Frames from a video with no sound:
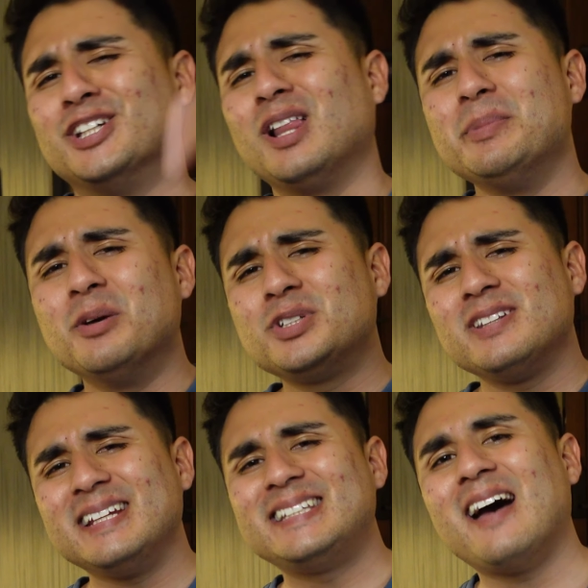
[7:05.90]
Y'all let me know what
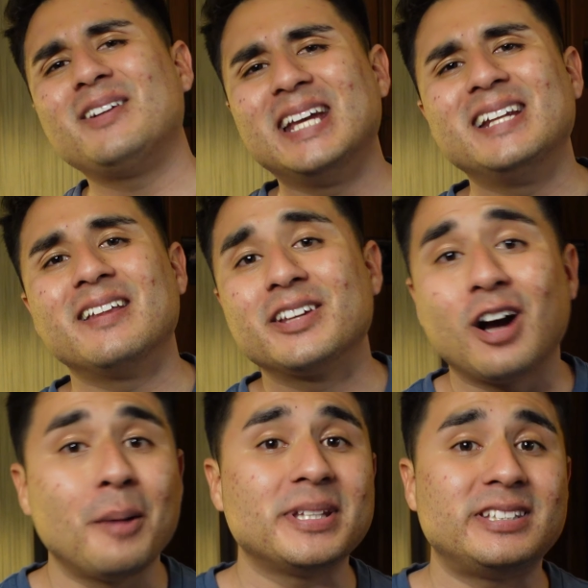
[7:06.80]
you think down in the
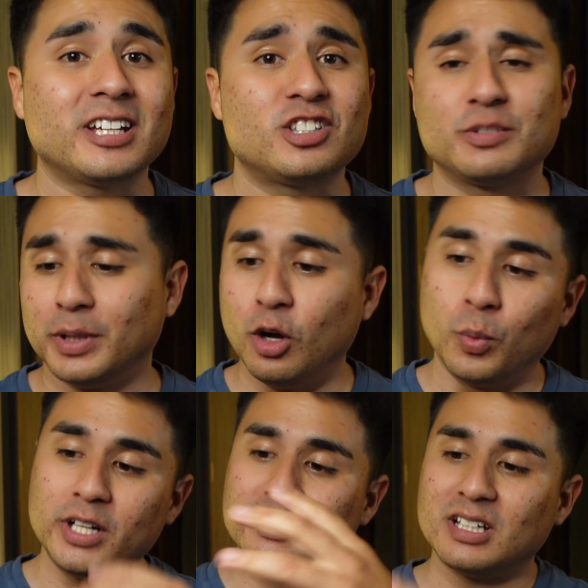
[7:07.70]
comment sections below.
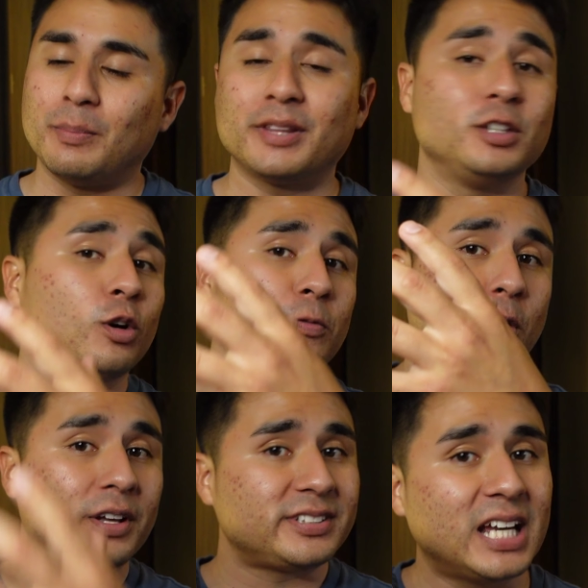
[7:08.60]
What do you think about the
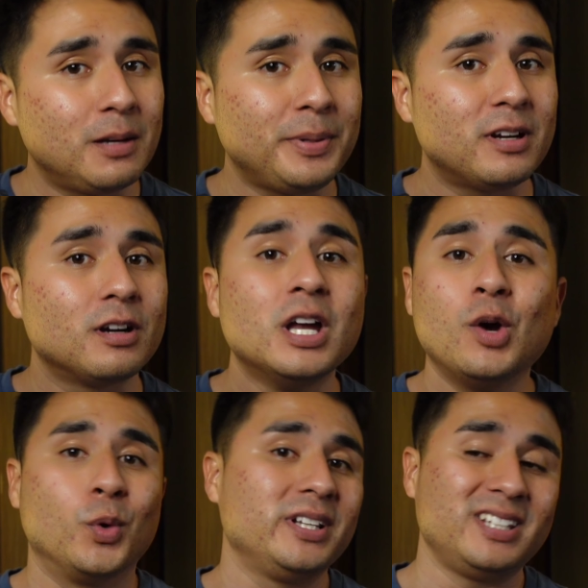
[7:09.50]
overall setup here?
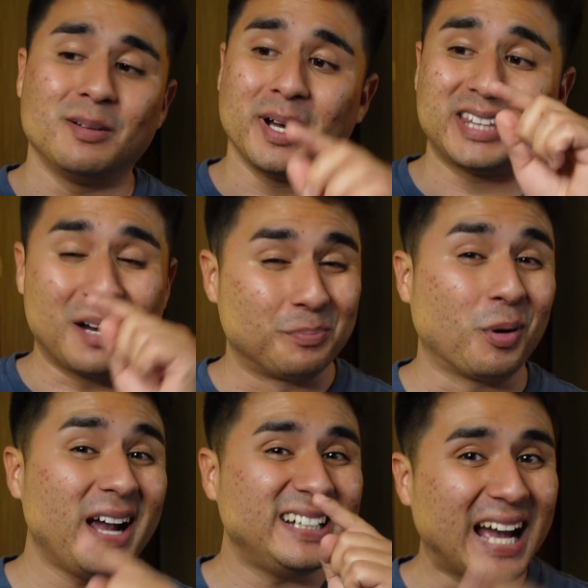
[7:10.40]
What do you think about that
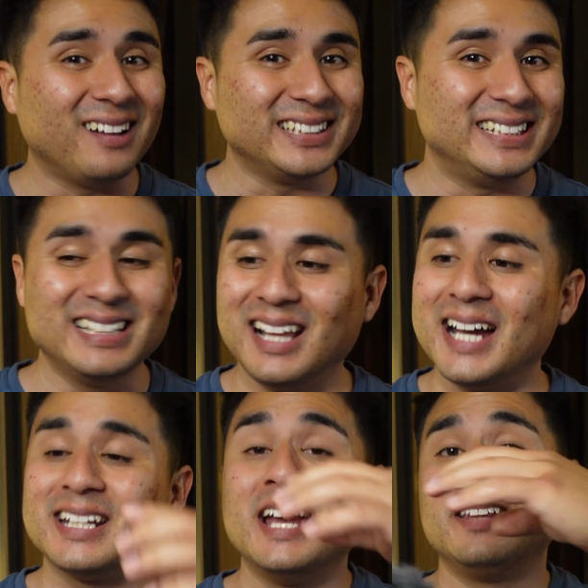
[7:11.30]
bright LED
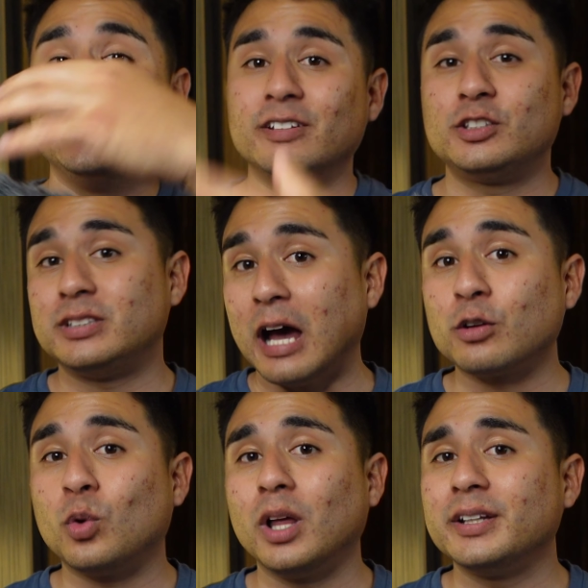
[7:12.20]
light? The
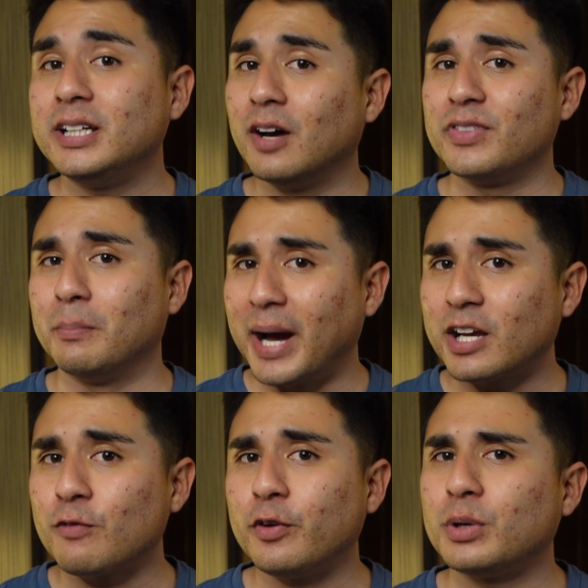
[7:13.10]
sound quality of the
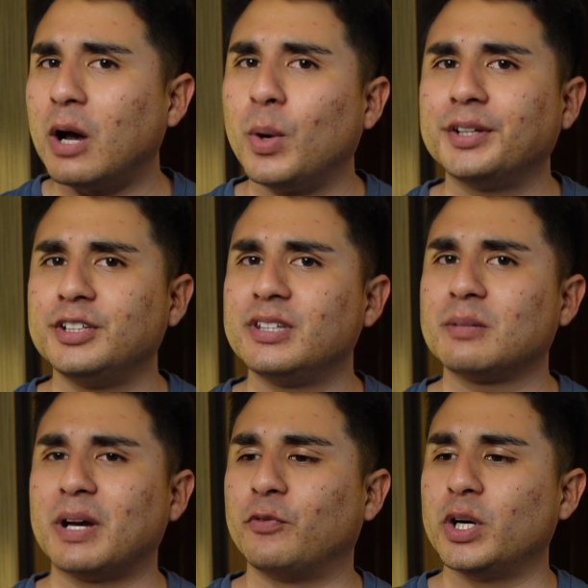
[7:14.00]
microphone? How well do you
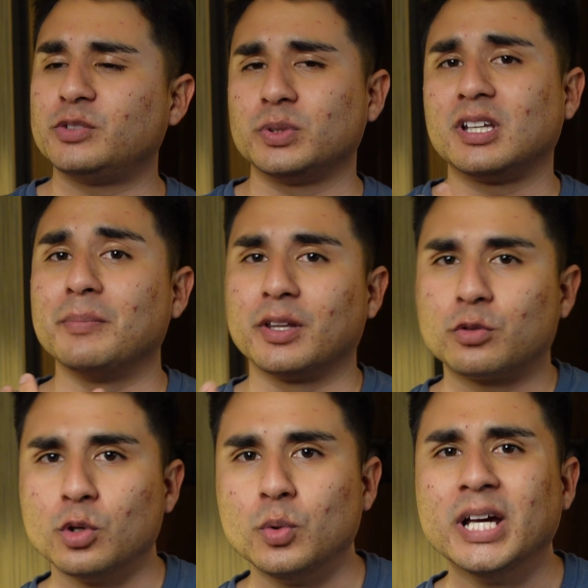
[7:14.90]
think my voice was coming
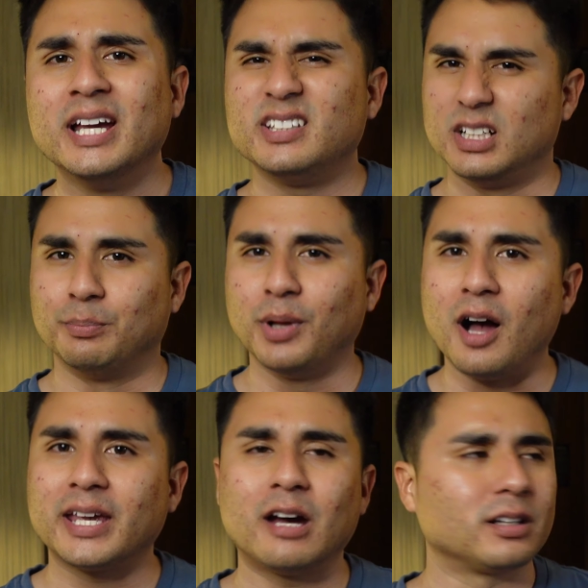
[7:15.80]
through? Did it
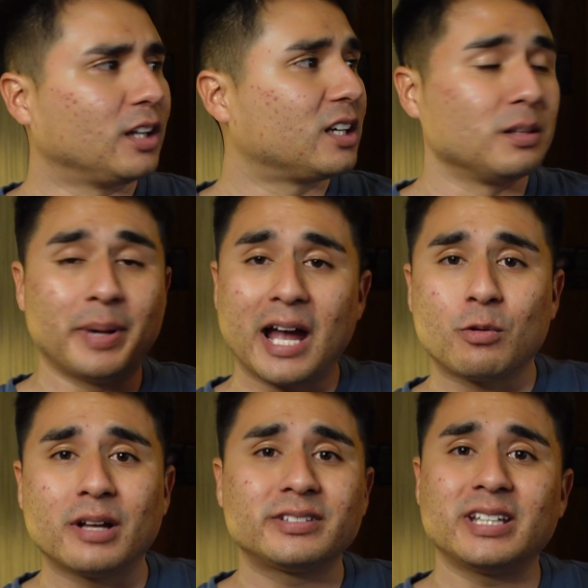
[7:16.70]
block out a lot of the
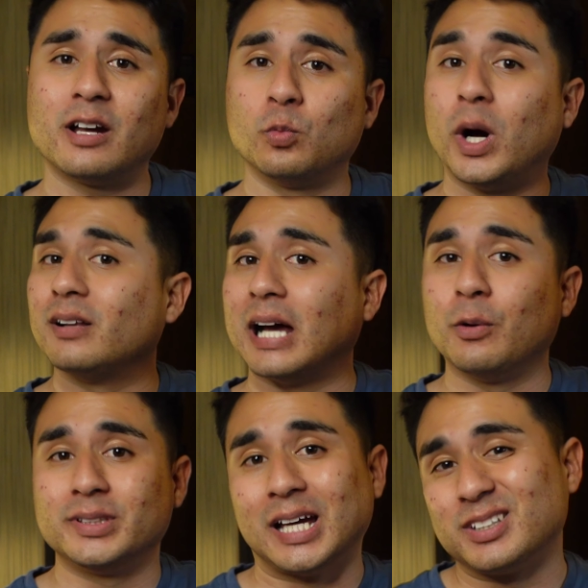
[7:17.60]
background sound while I
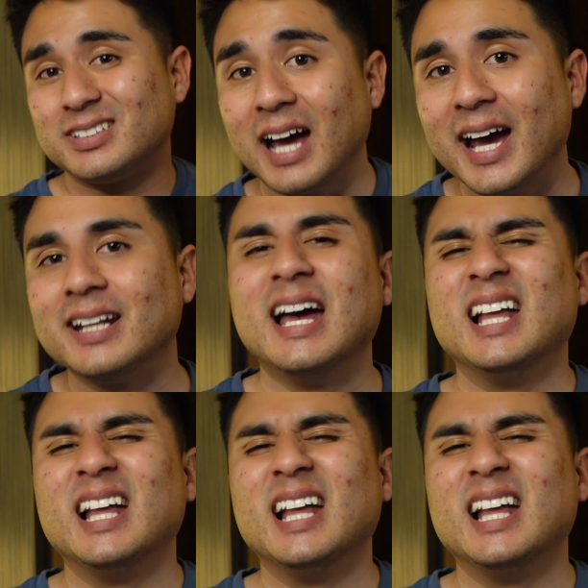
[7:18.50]
was outside?